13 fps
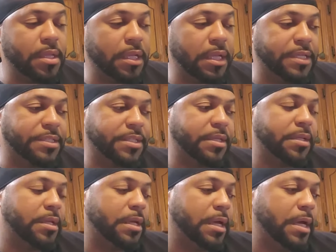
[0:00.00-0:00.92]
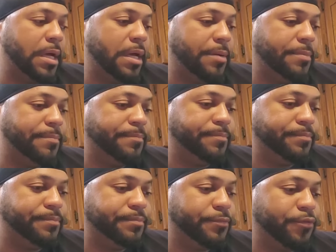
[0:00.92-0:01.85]
Listen,
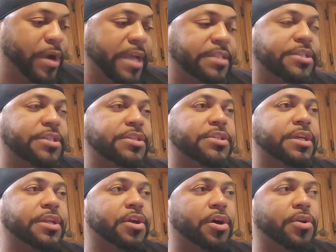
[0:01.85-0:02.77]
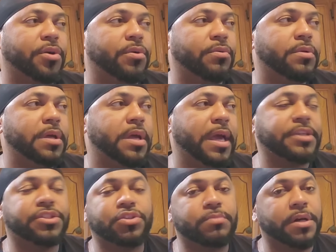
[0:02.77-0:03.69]
Francis Ngannou
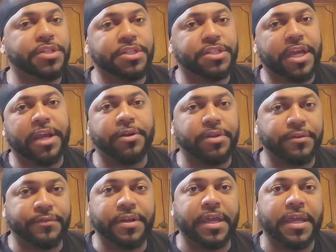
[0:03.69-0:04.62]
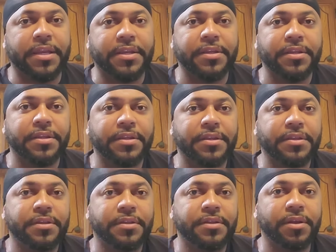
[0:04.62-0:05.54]
has too much integrity for that.
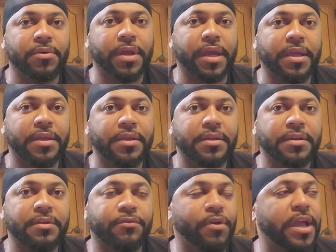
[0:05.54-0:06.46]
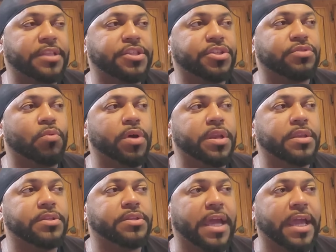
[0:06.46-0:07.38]
Okay, Francis
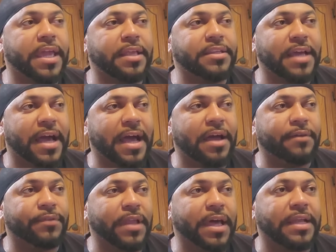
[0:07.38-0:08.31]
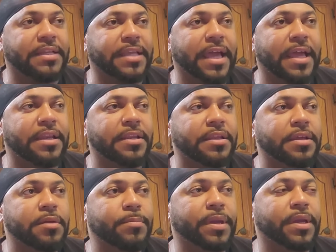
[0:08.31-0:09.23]
wouldn't take a dive like that
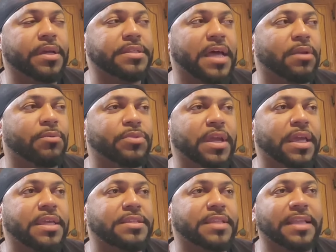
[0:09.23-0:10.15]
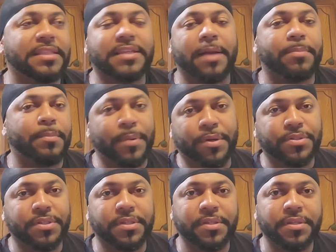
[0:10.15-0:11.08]
because I don't think he's that type of
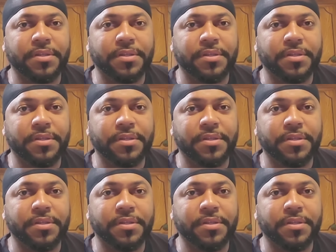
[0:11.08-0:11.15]
person.